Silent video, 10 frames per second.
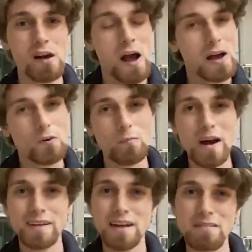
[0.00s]
I don't
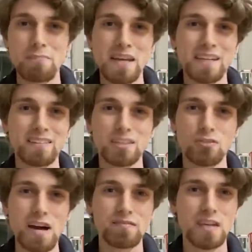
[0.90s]
mind not making the
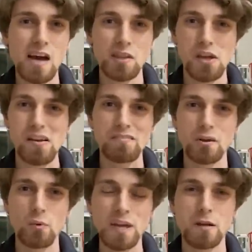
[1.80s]
drive down there every
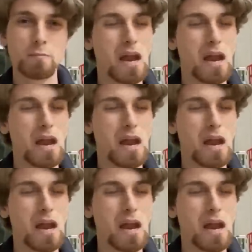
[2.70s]
week,